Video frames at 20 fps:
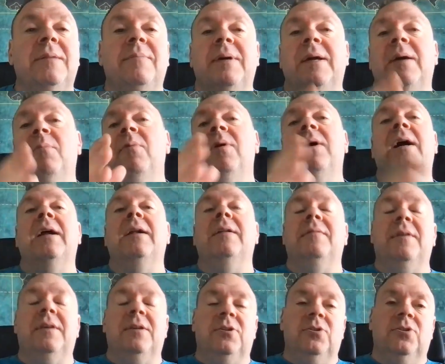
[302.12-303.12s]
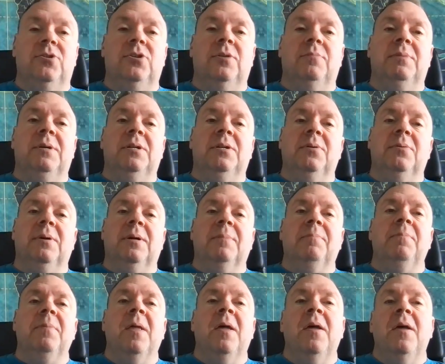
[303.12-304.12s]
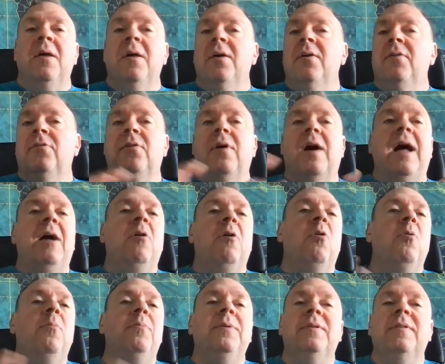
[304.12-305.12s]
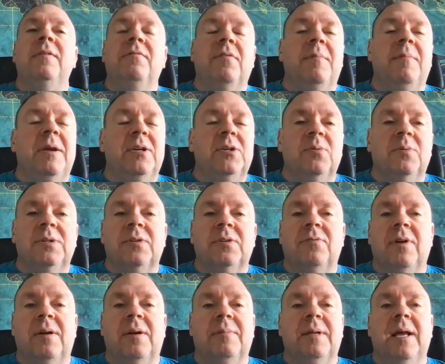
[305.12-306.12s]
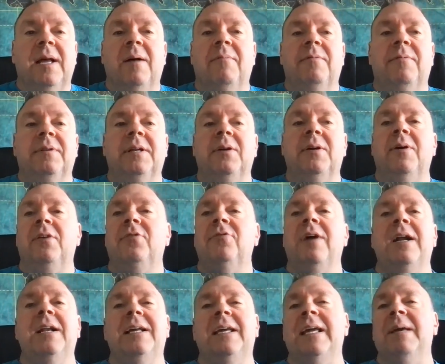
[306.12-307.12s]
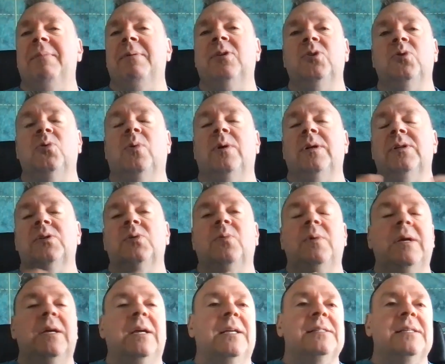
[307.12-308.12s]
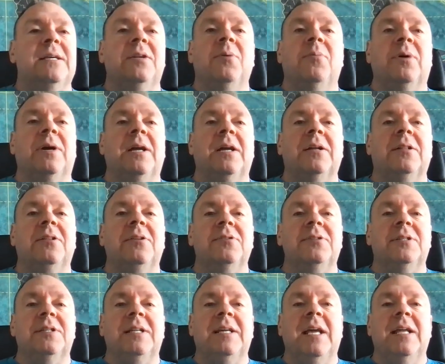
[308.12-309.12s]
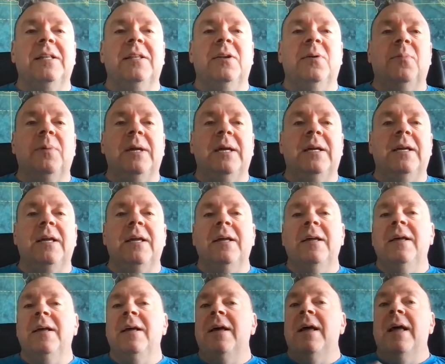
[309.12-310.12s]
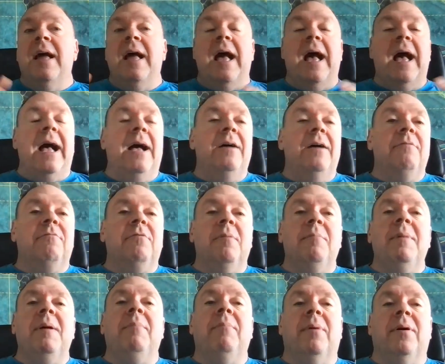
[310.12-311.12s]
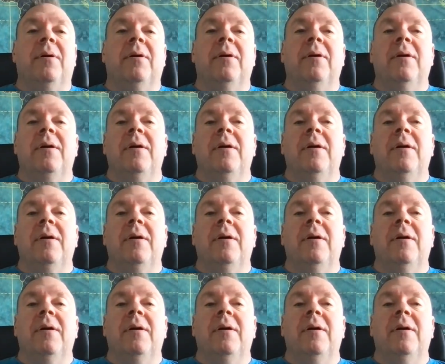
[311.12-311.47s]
to be, and what kind of things you should be doing. So I hope this information was incredibly helpful to you. I try to keep it short and sweet because I know we're getting close to the end of the week. Remember,